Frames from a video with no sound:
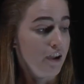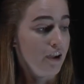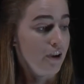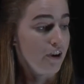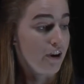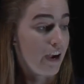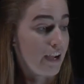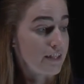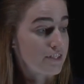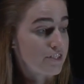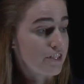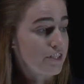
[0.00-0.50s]
All
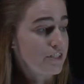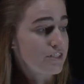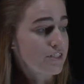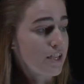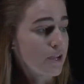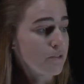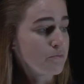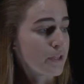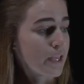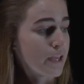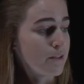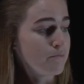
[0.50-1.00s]
right, so this
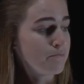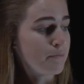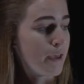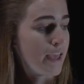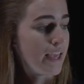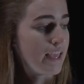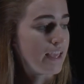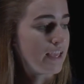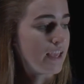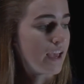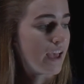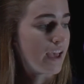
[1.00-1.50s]
time again,
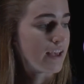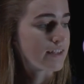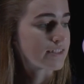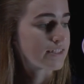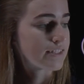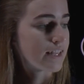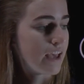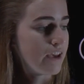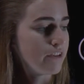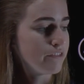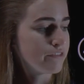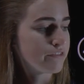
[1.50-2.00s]

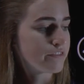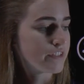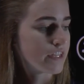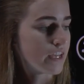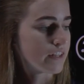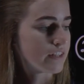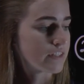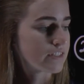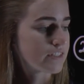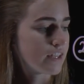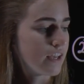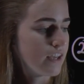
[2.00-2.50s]
PSF
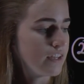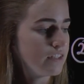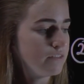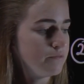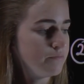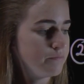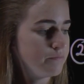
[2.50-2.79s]
down the side.